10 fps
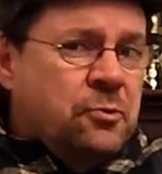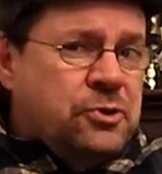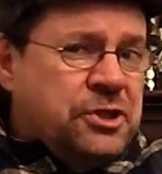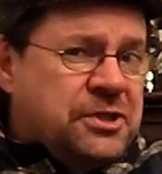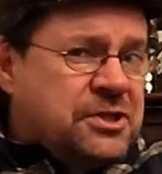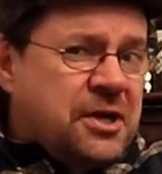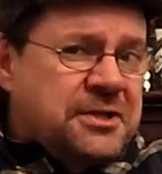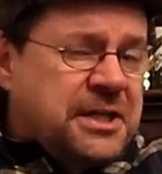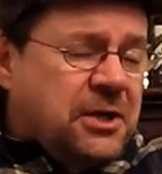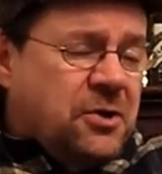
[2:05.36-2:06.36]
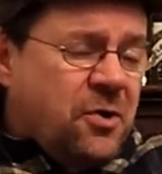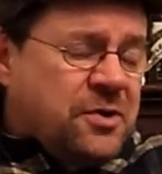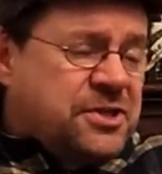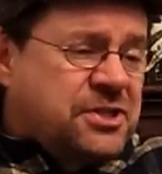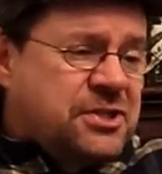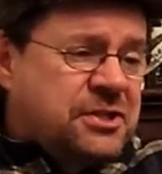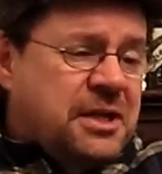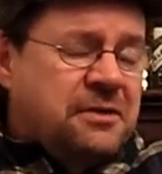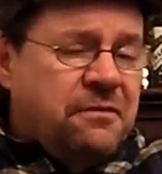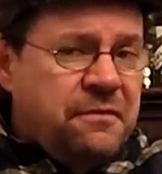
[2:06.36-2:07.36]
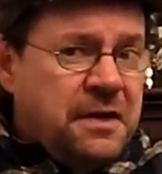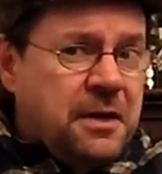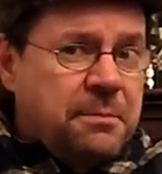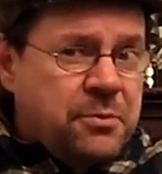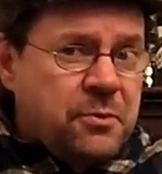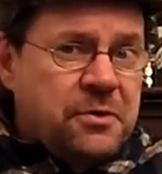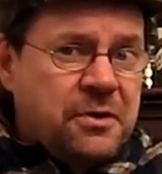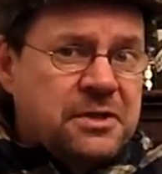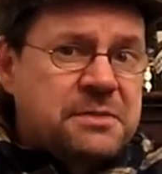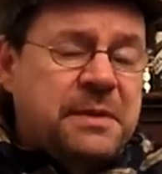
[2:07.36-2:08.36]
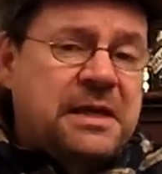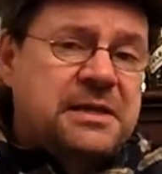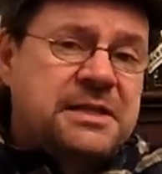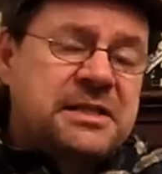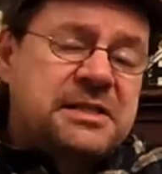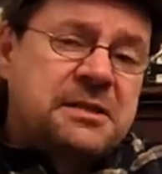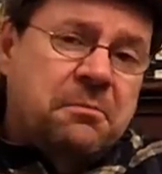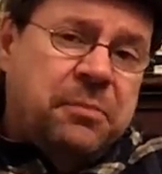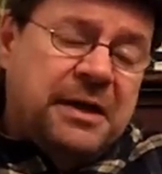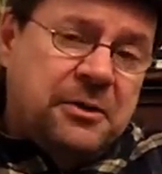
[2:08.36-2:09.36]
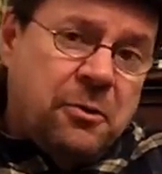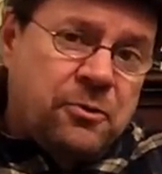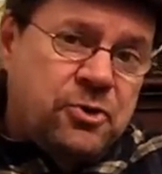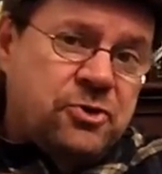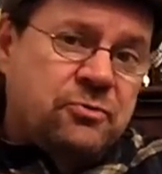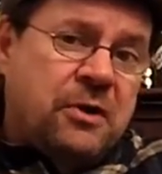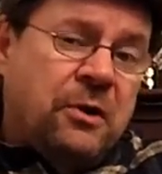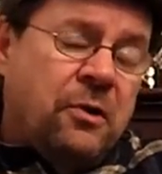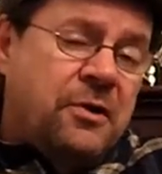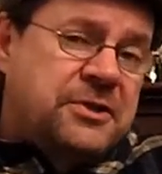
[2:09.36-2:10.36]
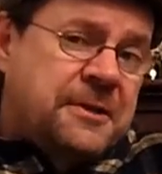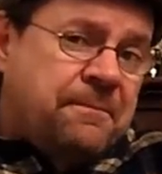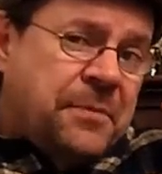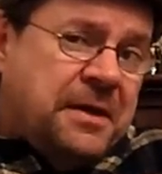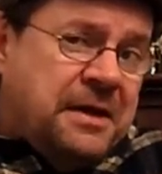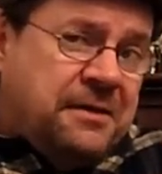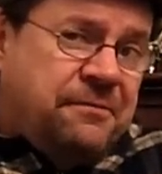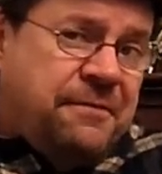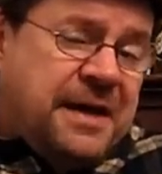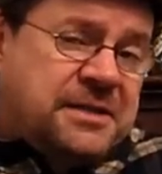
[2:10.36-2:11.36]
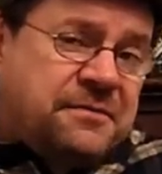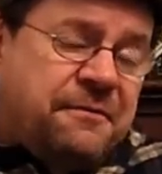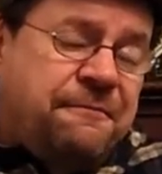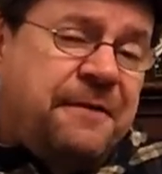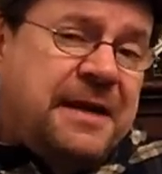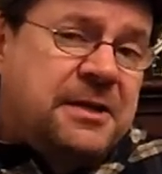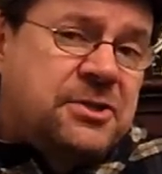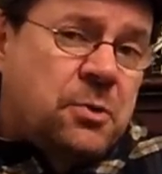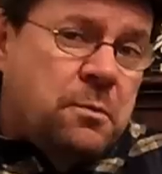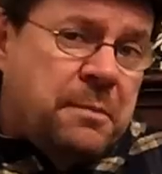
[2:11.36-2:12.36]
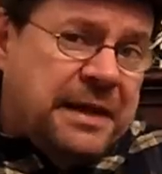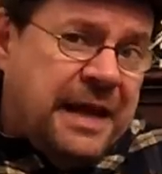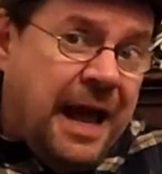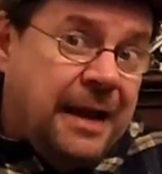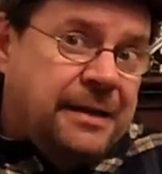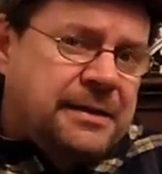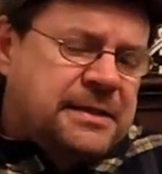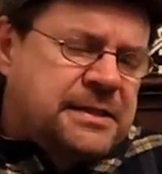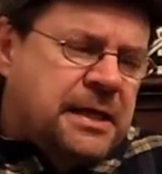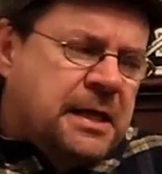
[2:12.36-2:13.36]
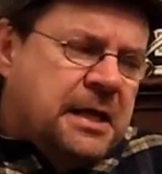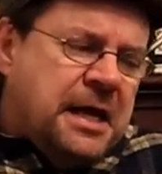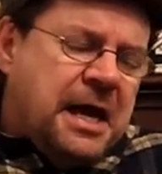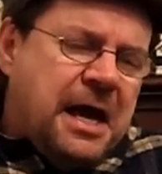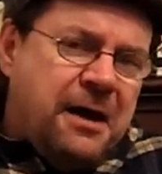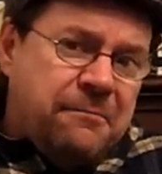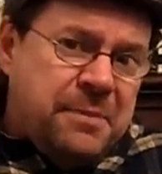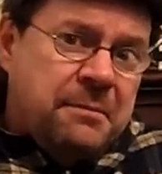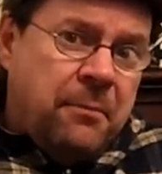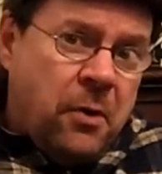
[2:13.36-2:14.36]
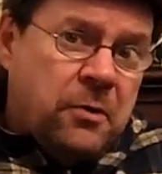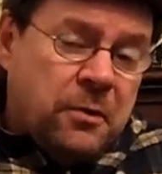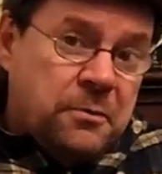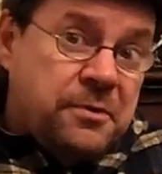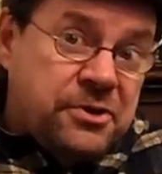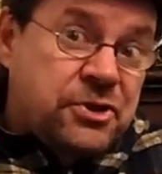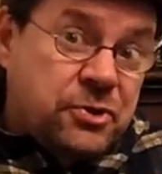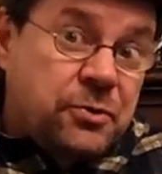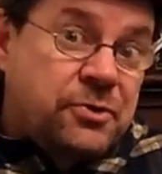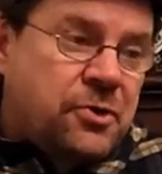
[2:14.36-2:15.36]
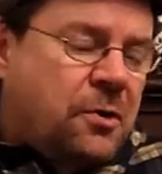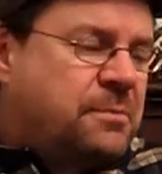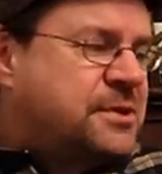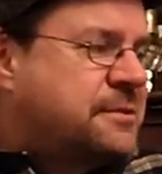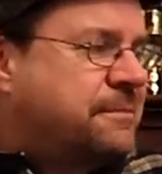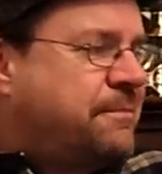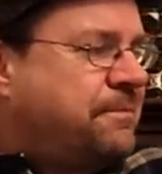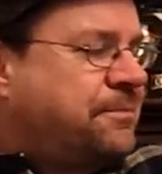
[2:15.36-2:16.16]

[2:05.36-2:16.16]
notions, cutting costs and inferior products, because it's simply not true. A lot, in fact, of the finest old Macallans have been bottled with screw tops.